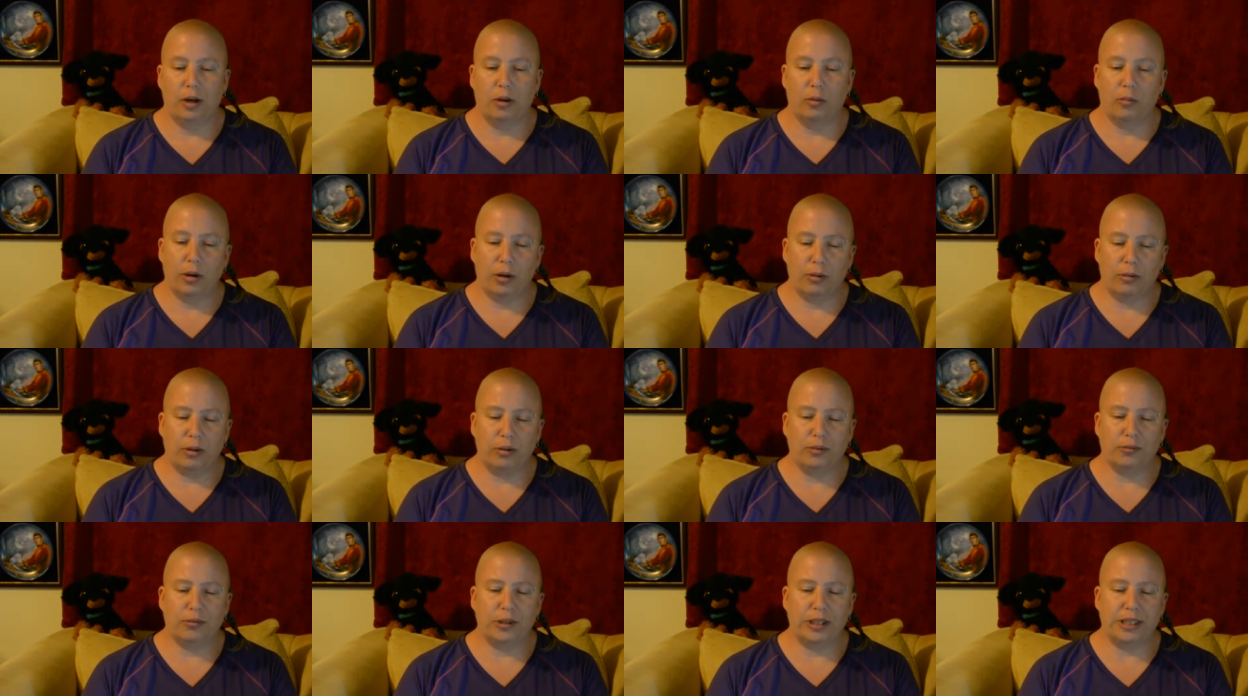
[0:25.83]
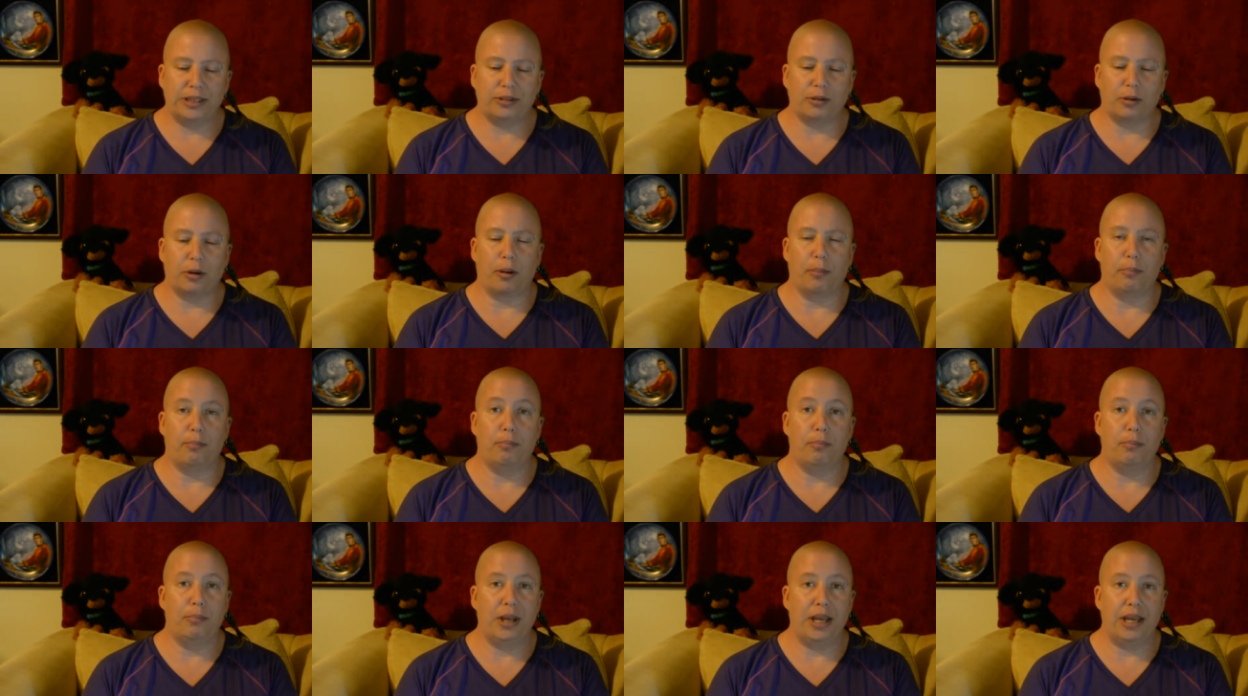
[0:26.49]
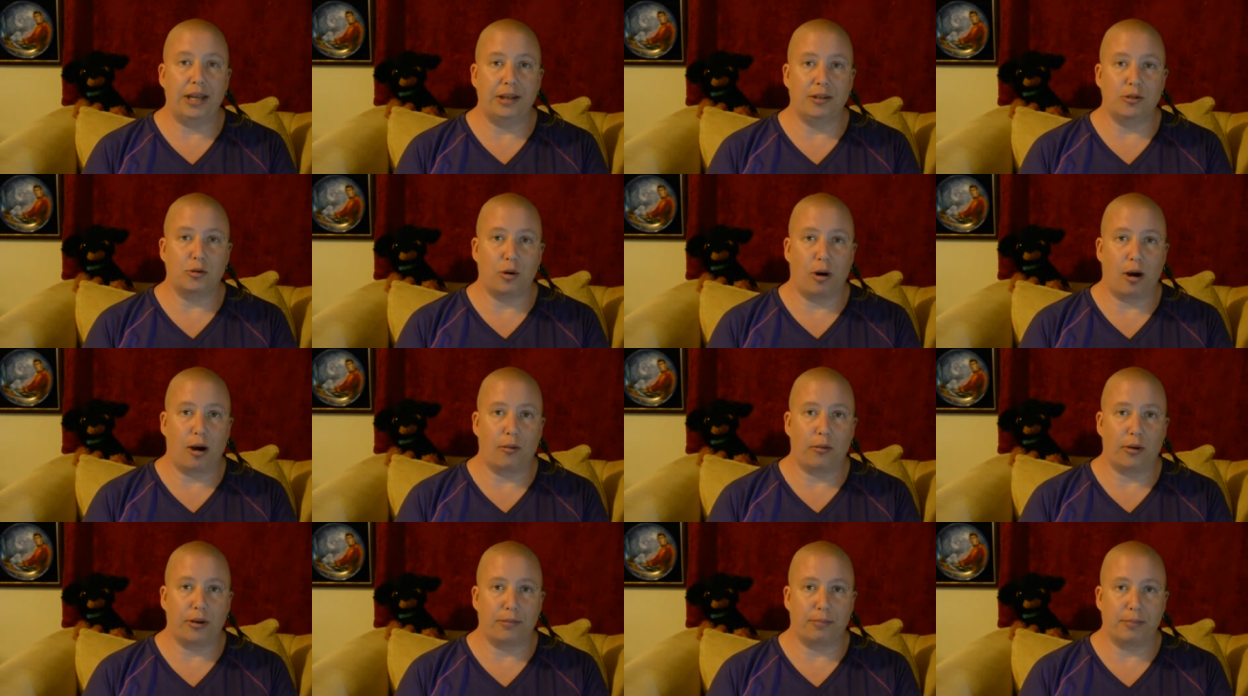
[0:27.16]
Werewolf reads are a big
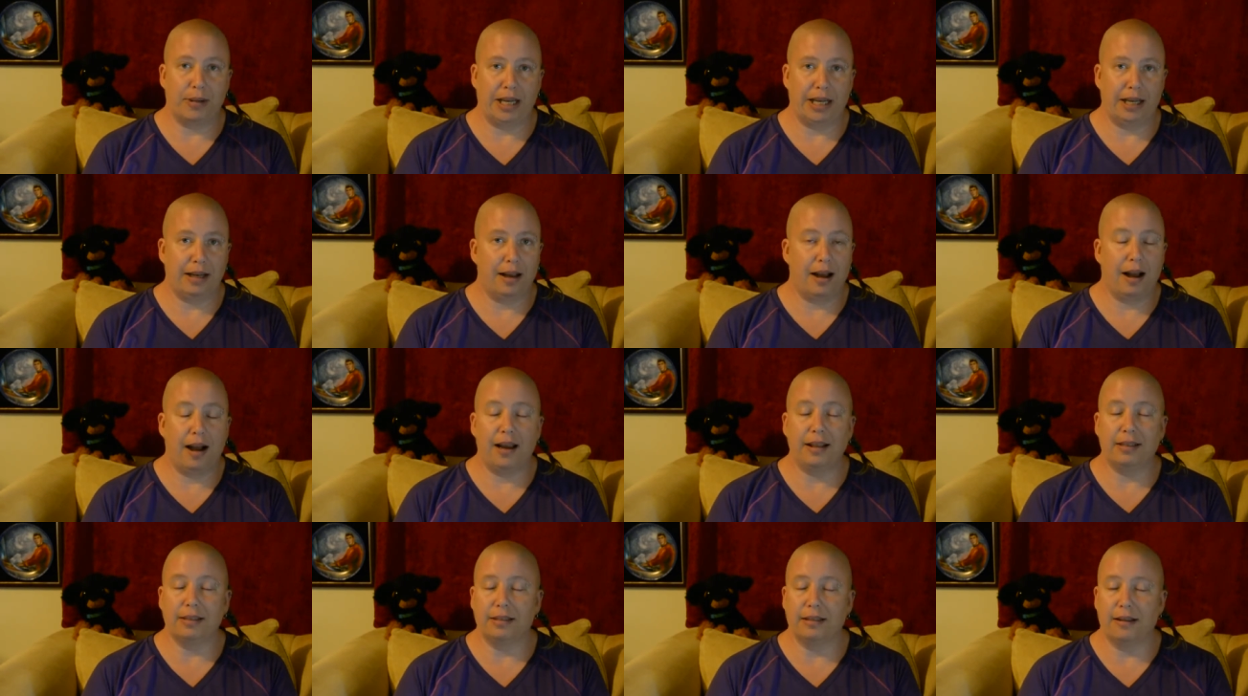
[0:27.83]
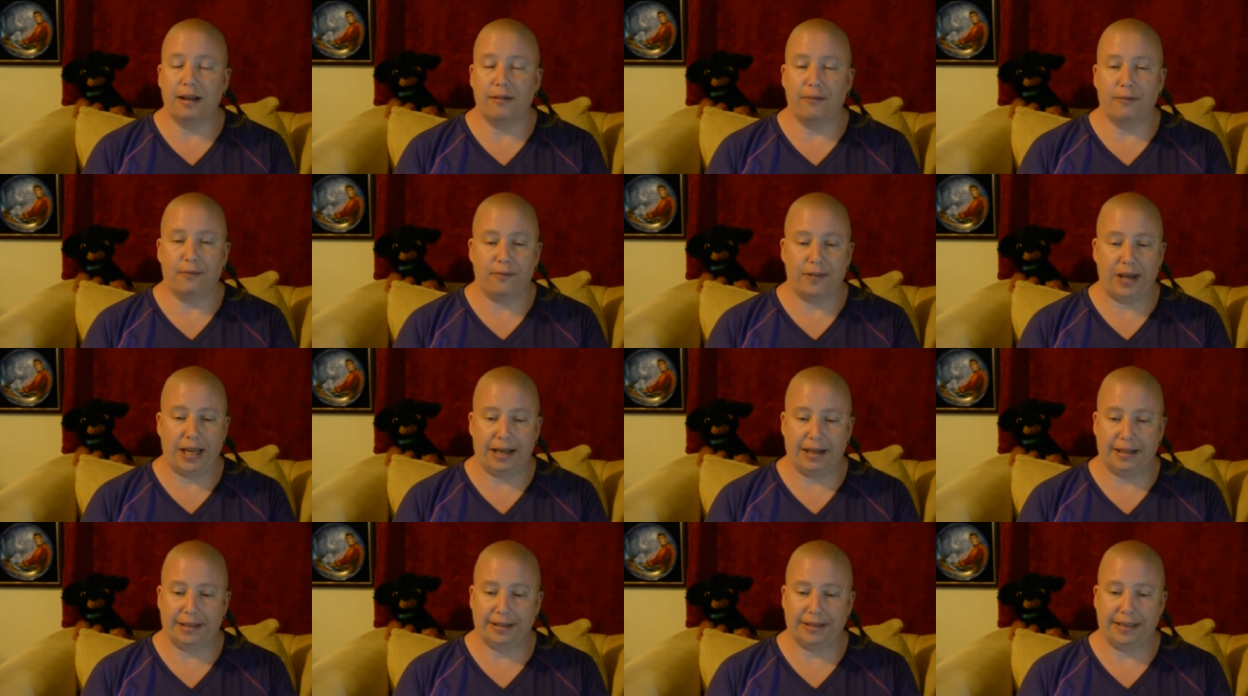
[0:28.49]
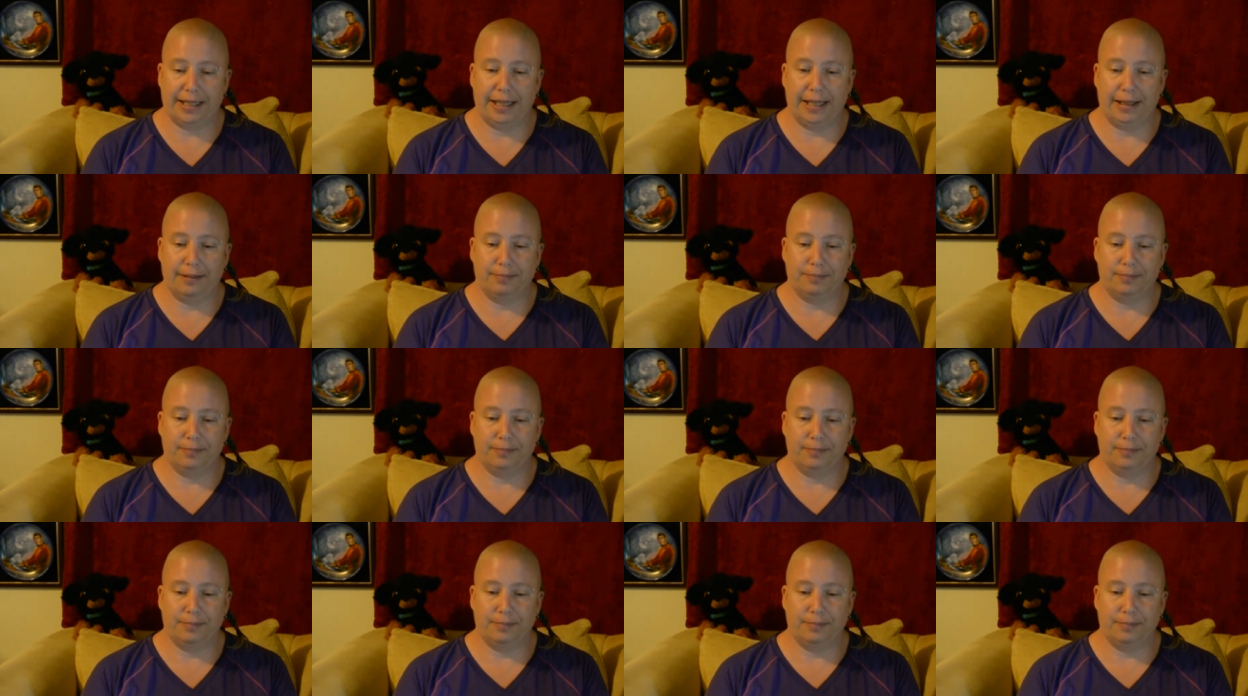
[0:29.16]
draw with me. I love fantasy.